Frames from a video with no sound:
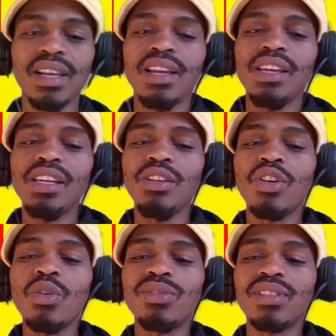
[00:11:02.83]
He
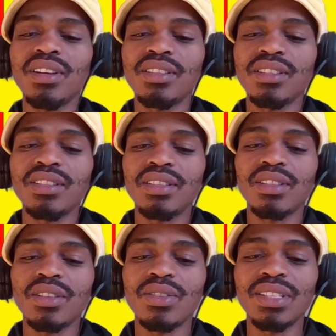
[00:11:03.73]
wrote this
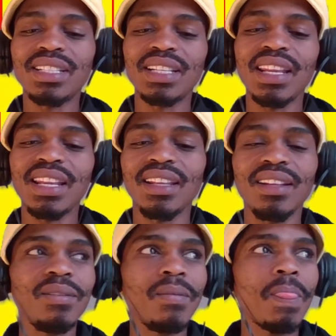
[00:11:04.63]
concerning
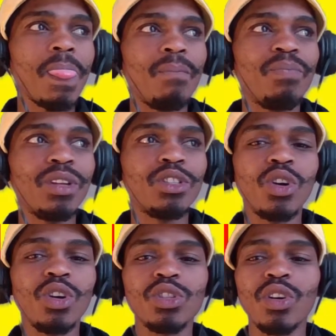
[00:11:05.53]
the
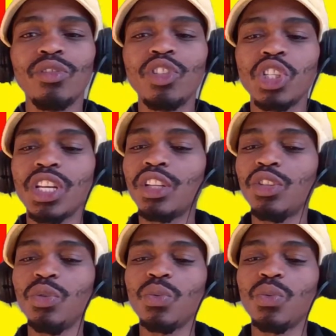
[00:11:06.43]
talks of GNU.